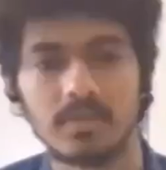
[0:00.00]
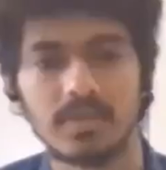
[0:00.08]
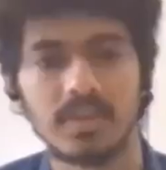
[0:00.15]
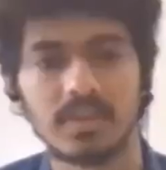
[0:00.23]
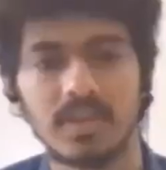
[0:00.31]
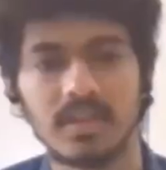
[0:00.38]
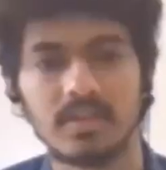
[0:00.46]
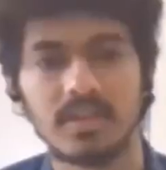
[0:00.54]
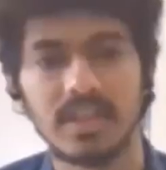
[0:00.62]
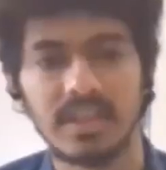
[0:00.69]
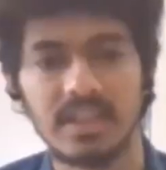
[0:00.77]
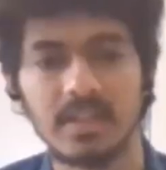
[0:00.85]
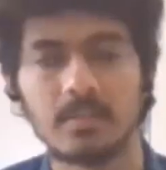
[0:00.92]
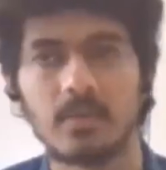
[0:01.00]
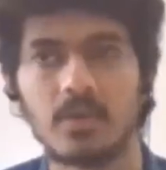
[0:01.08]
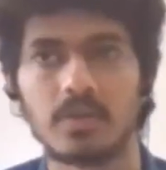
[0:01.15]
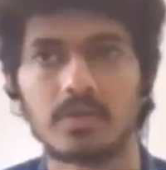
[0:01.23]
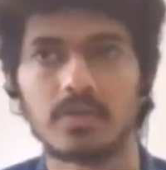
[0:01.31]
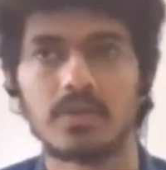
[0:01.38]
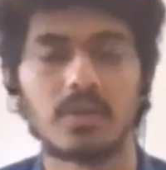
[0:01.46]
the team
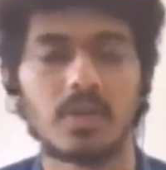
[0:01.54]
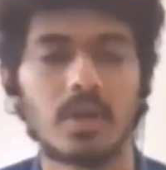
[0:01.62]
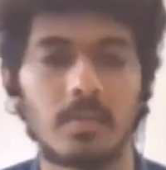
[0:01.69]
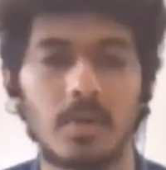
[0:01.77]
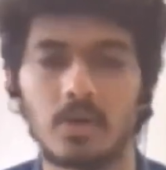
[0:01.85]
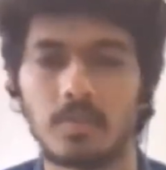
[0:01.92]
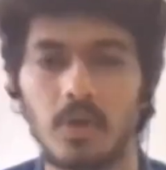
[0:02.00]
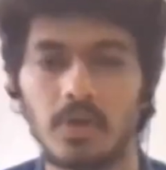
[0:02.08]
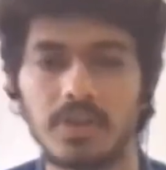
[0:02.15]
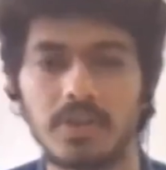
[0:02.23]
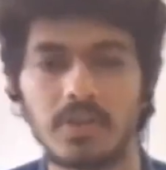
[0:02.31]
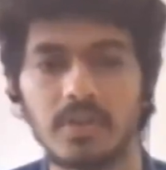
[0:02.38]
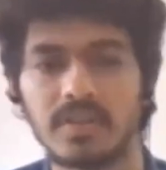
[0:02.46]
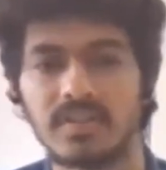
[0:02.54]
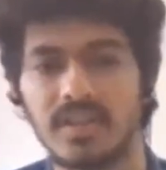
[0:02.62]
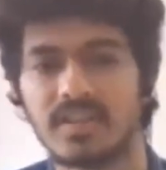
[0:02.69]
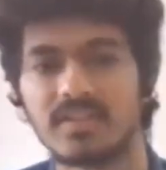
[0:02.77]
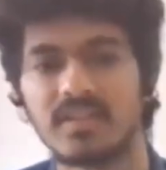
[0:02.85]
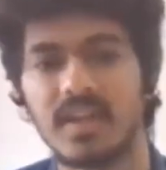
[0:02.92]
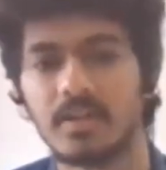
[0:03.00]
or, about Bonito
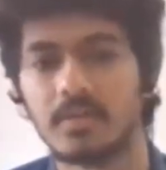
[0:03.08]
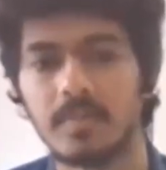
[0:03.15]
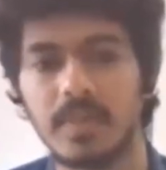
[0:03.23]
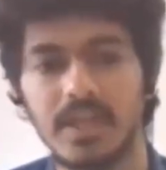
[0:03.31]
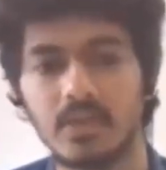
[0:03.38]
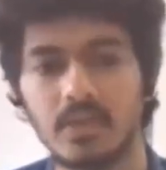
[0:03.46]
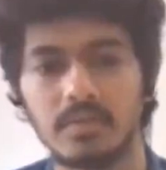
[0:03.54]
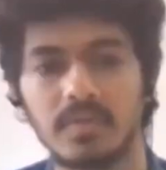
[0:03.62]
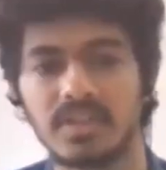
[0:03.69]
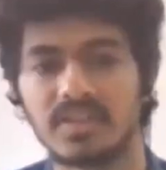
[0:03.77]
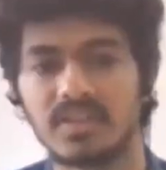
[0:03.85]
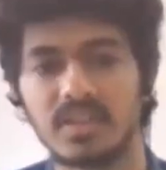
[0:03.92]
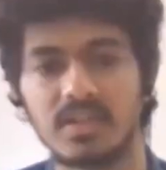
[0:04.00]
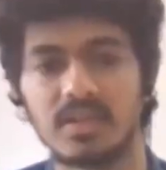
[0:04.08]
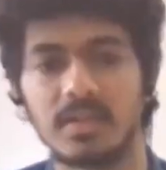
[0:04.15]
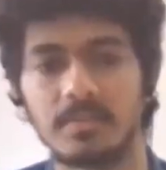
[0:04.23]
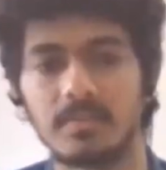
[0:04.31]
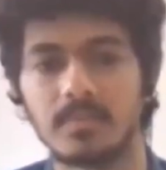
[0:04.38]
Designs that made you invest in them?